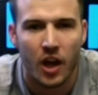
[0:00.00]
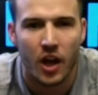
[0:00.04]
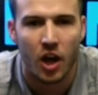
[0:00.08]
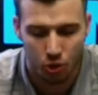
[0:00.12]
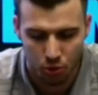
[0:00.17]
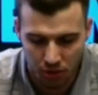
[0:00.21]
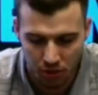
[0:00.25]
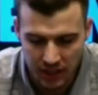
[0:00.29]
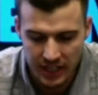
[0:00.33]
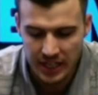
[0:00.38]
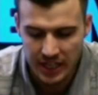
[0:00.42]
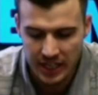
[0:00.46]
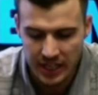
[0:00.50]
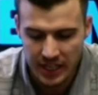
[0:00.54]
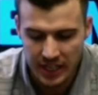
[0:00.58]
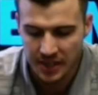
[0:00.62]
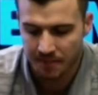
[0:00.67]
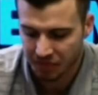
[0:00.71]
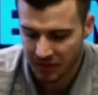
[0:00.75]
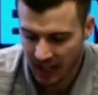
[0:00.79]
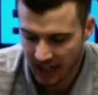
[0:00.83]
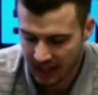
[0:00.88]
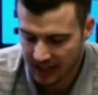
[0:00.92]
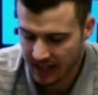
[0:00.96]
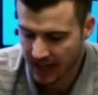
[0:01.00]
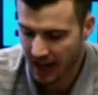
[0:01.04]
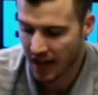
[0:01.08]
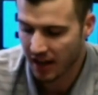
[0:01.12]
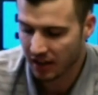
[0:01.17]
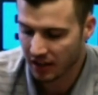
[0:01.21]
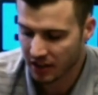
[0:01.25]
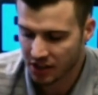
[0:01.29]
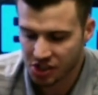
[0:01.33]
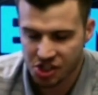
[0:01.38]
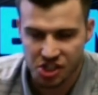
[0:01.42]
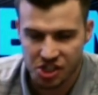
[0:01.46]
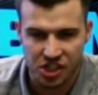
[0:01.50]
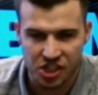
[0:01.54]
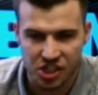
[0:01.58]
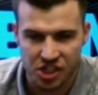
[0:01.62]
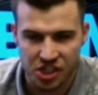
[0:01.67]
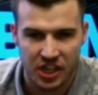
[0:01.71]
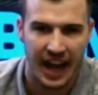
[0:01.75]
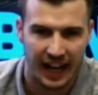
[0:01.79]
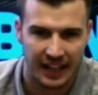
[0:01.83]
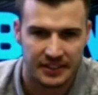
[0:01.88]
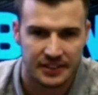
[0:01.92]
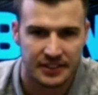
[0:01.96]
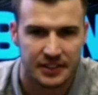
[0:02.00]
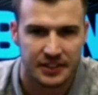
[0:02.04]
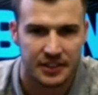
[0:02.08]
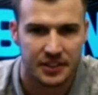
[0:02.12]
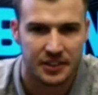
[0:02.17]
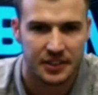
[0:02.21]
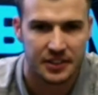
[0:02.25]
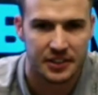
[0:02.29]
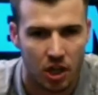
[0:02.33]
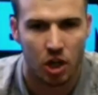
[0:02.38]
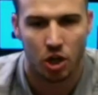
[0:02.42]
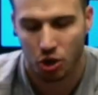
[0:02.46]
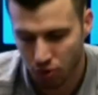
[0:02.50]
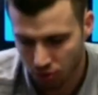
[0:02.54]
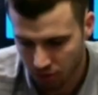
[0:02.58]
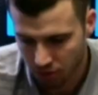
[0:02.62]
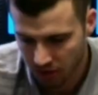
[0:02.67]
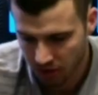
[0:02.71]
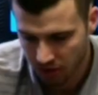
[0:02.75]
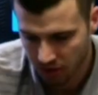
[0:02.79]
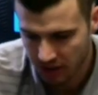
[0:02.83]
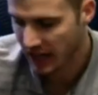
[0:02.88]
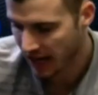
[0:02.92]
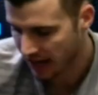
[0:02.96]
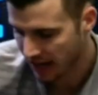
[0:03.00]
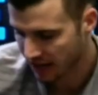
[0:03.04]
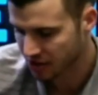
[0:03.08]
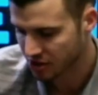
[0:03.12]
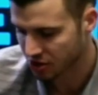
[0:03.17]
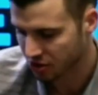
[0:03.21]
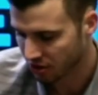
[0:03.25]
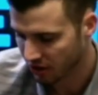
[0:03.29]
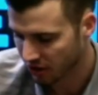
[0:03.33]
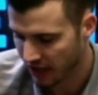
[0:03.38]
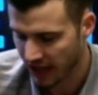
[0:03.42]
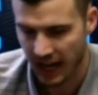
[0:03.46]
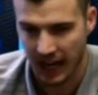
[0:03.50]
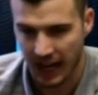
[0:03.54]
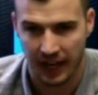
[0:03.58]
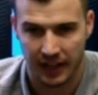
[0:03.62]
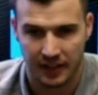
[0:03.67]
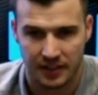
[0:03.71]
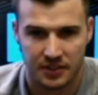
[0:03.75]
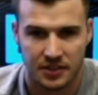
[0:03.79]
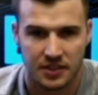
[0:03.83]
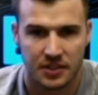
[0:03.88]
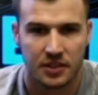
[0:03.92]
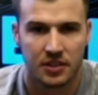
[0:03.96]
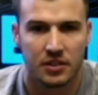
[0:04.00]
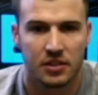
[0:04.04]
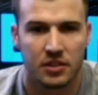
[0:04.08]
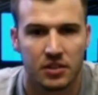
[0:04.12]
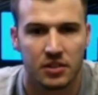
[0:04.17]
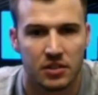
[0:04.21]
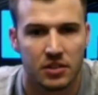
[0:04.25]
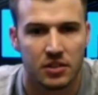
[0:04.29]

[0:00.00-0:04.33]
Agree, acknowledge, and ask. Agree, answer, and ask.